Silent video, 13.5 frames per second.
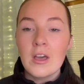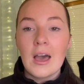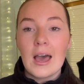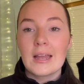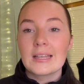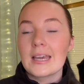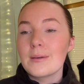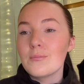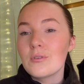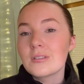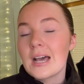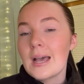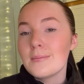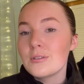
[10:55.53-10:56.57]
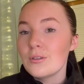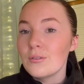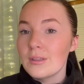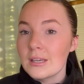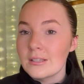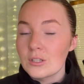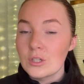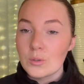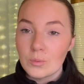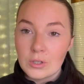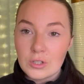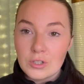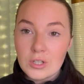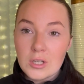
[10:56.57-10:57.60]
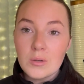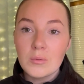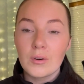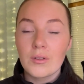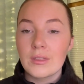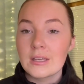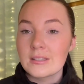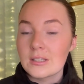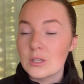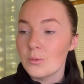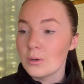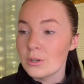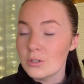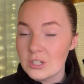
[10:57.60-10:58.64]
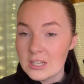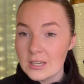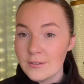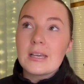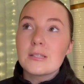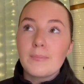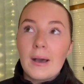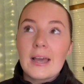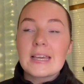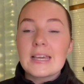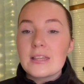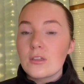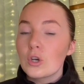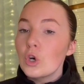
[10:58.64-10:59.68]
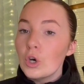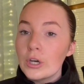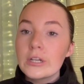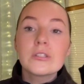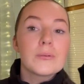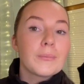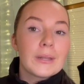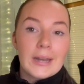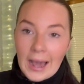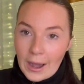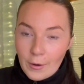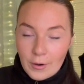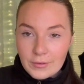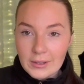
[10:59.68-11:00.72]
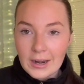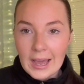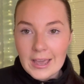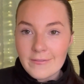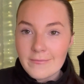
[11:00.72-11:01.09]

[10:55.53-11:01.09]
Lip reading: and gain more time to do things that you want to do or things that you want to achieve is by either cutting something out of your life,